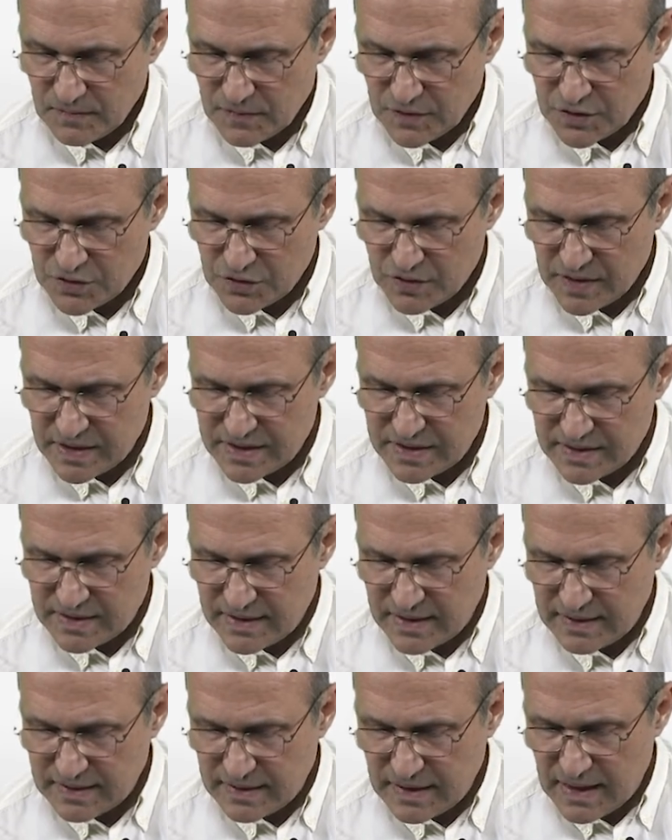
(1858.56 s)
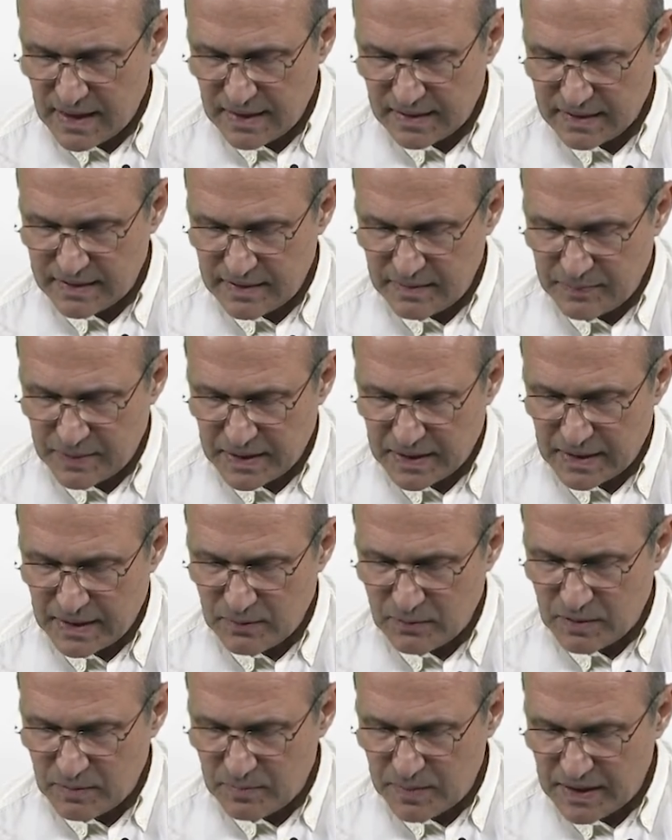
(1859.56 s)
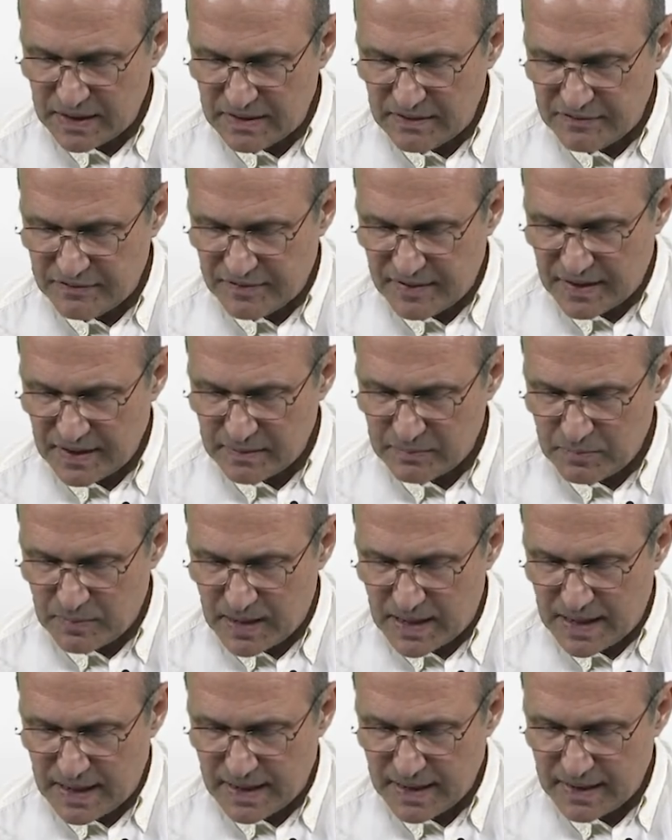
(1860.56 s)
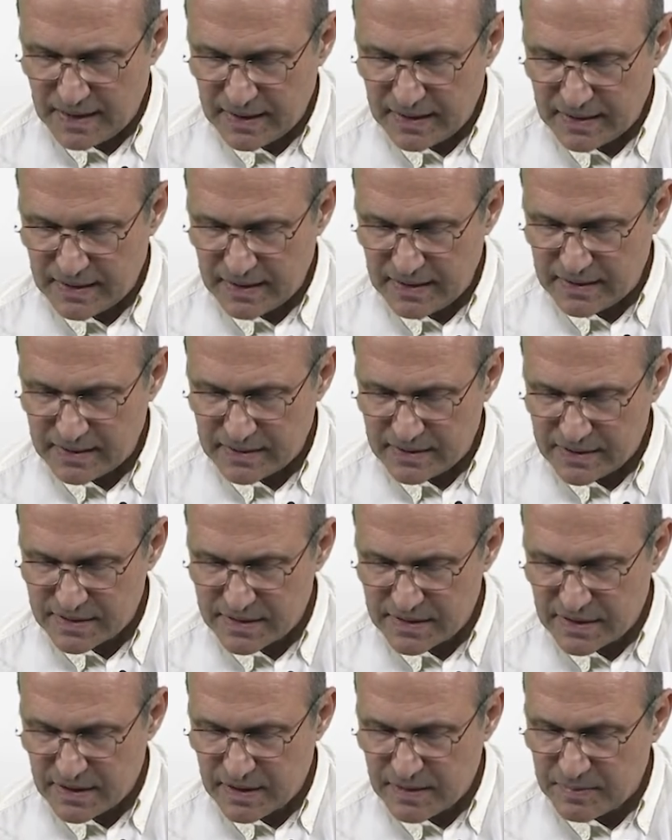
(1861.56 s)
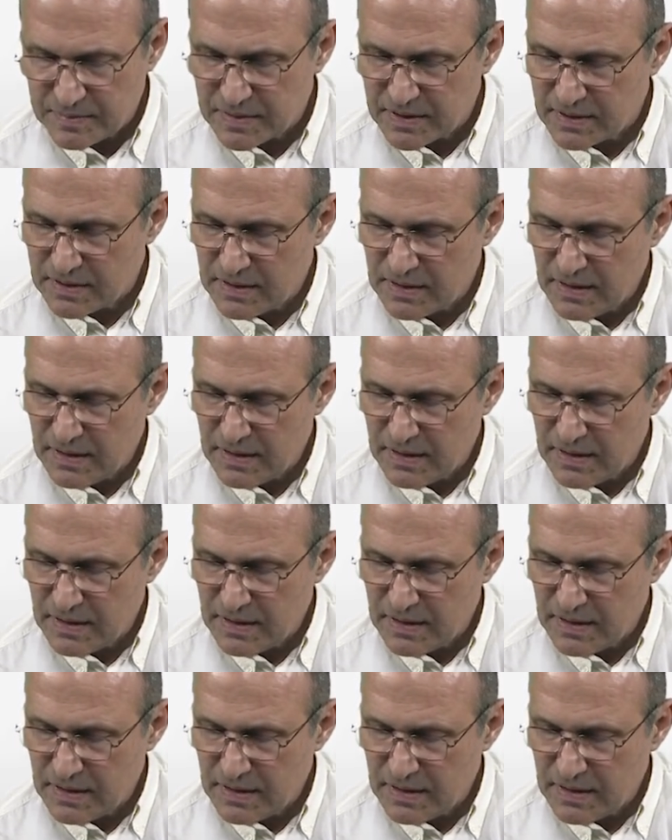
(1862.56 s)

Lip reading: So the straight line typically will be defined by an intercept